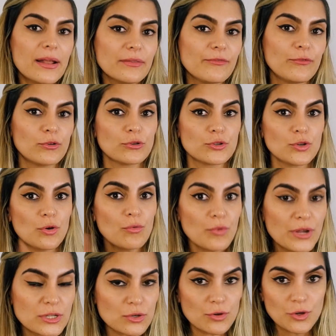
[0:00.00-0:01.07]
but for
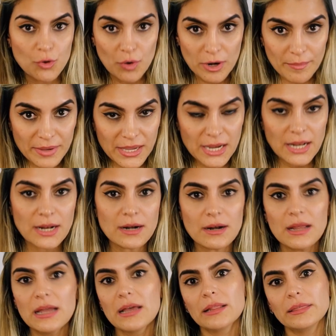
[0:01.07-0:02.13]
some reason you are a
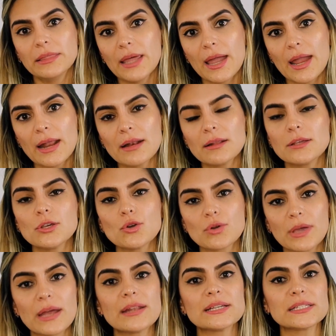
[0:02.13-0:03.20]
beginner, then
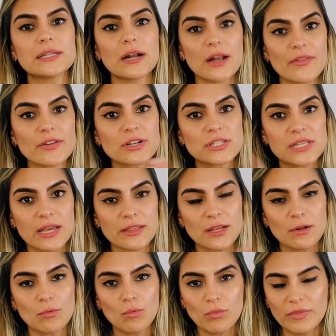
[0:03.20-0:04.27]
you can start
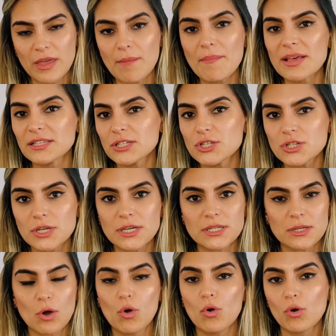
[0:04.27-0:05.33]
understanding the
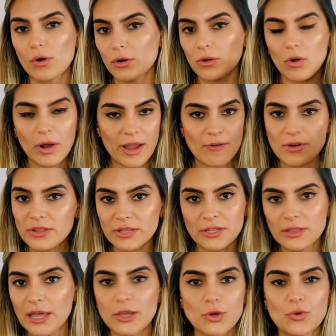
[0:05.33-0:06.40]
messages or
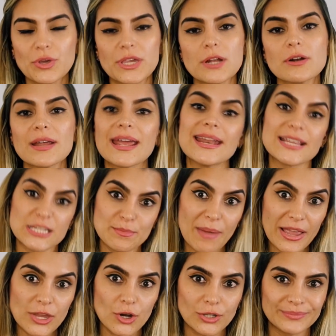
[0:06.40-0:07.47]
everything that you hear in
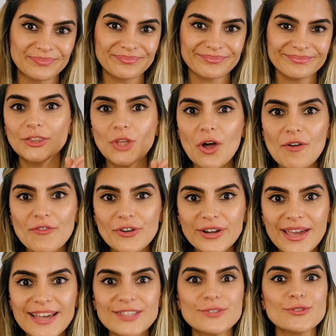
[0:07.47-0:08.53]
Espanol. Don't
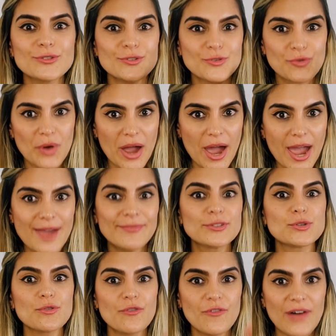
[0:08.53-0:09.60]
forget to
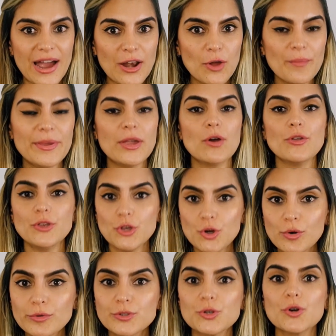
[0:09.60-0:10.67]
subscribe, to follow me on
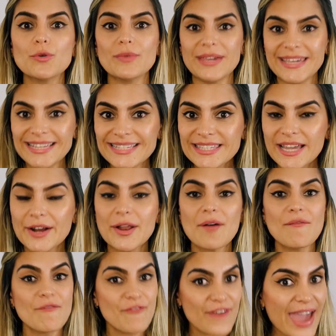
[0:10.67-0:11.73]
YouTube,
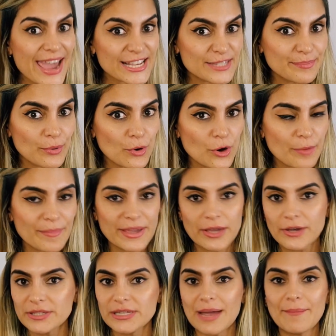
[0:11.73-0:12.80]
Instagram, Facebook,
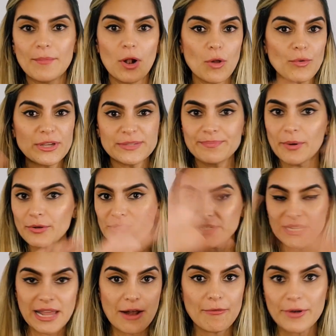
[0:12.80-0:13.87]
because I'm always
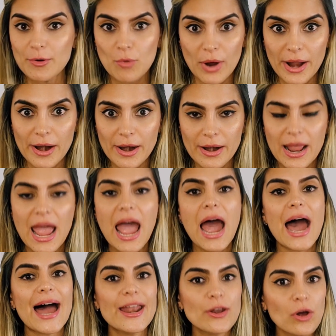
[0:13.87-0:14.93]
posting everywhere.
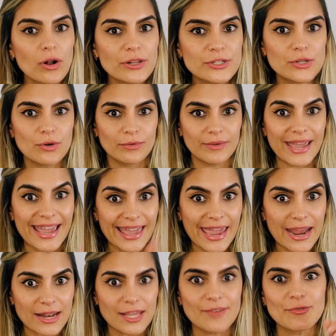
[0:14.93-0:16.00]
And also,
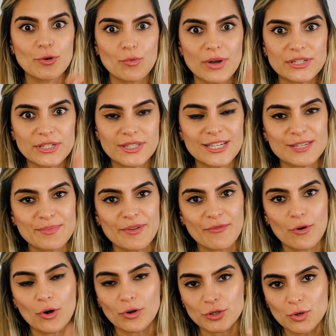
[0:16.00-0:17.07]
again, if you watch this
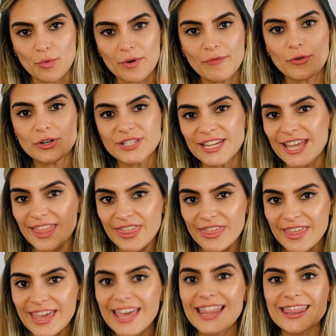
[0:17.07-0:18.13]
before October
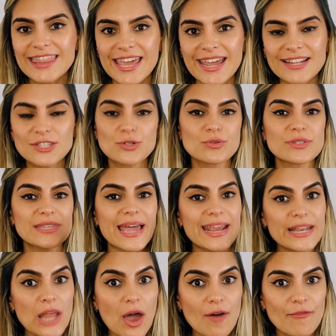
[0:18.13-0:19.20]
14th, then to
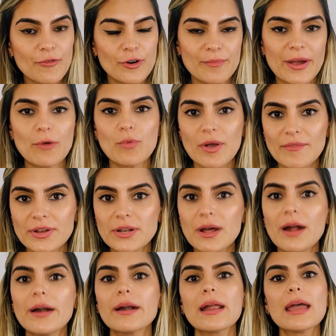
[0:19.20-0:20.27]
sign up for my
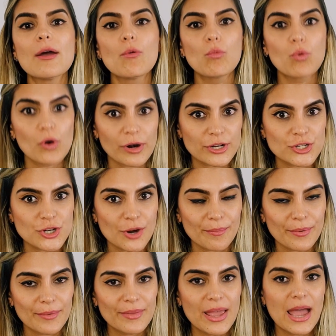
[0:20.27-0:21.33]
webinar
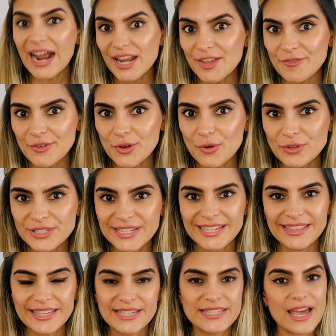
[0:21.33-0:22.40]
workshop. And if you
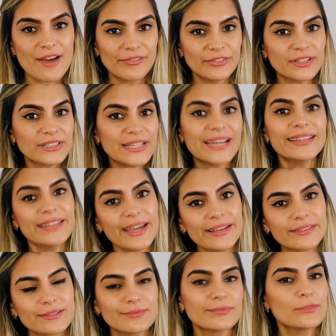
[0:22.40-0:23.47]
see this after that
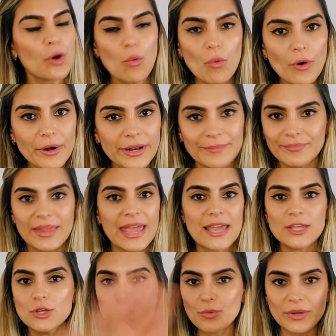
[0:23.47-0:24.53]
date, don't worry.
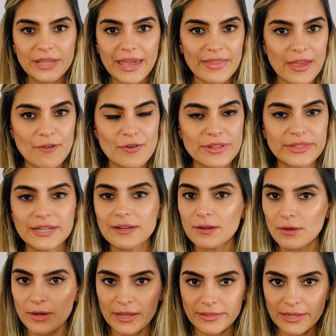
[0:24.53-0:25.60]
You will get
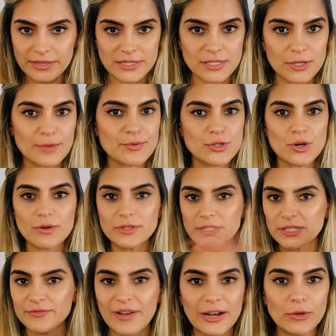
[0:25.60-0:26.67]
everything in the description.
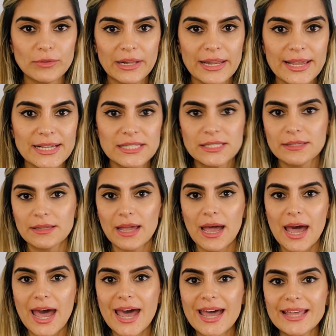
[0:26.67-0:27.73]
Just follow the links,
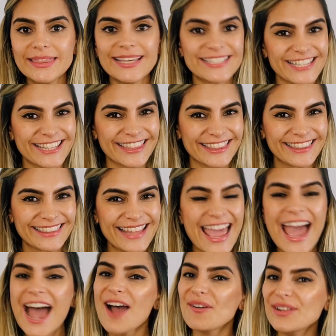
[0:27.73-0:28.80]
and that's it.
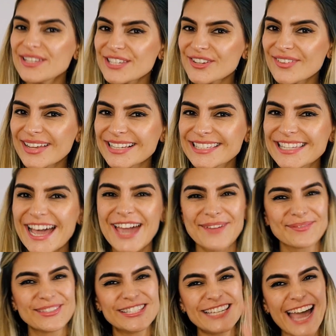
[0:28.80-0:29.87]
I will see you next
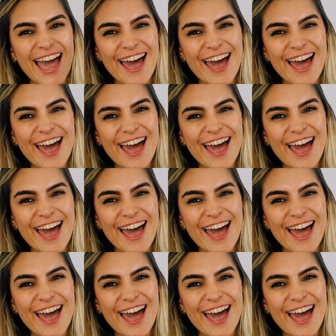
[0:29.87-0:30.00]
time.